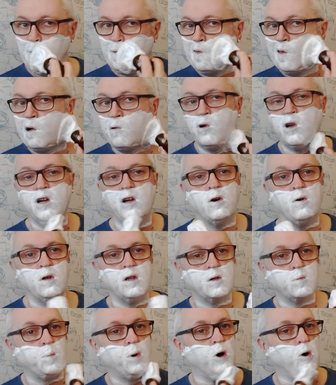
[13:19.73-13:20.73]
Now I know
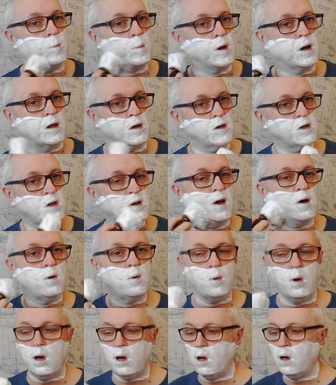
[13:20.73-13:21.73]
it's popular,
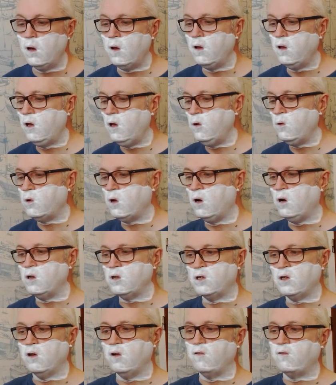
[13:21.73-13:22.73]
so you
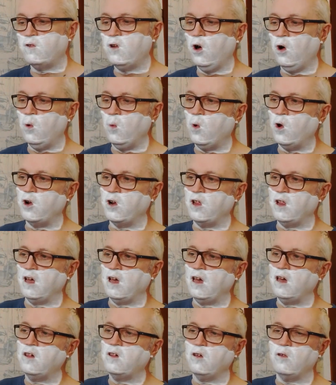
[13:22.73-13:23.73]
guys that have got one of
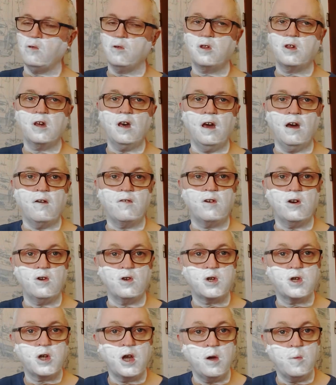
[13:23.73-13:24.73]
these, you can see I've
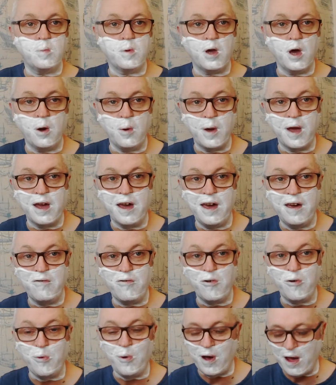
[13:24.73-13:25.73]
got soap going
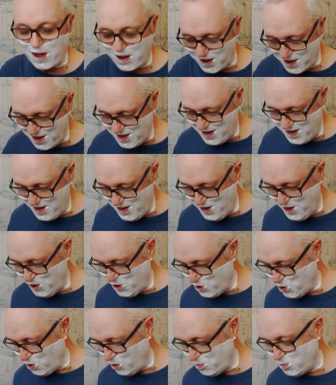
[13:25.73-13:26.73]
everywhere.
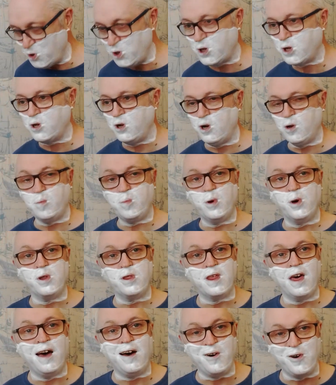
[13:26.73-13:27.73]
So I'm just going to
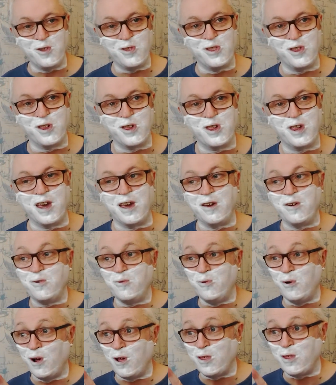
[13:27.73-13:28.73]
put that on the sink
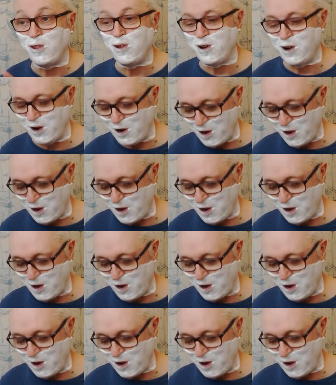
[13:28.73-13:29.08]
rather than